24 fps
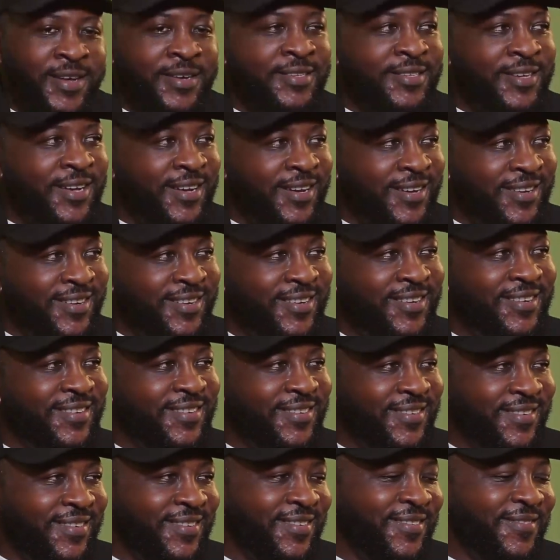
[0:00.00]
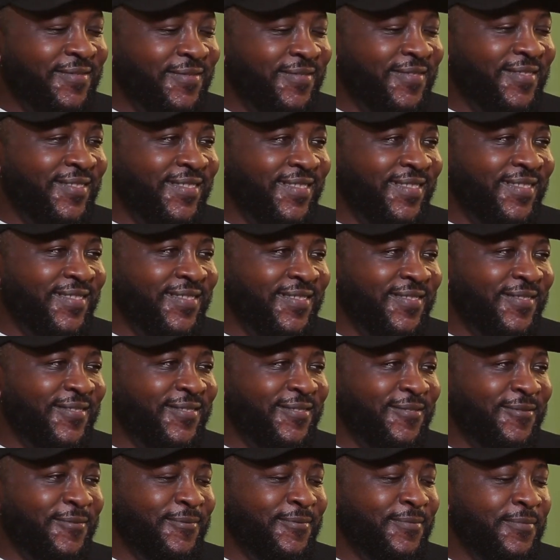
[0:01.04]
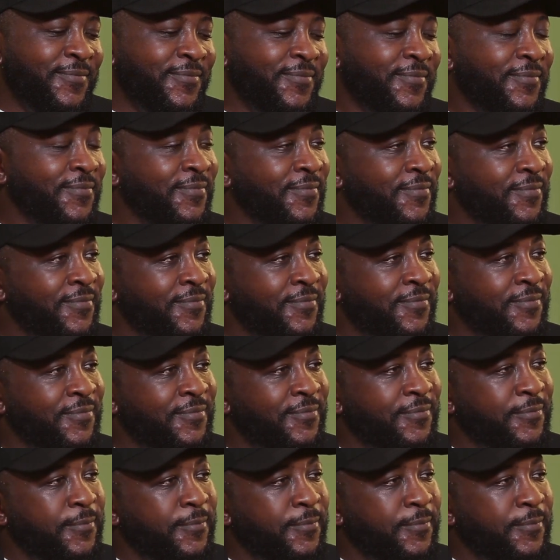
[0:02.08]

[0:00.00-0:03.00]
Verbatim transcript: exactly. go by. Now, before that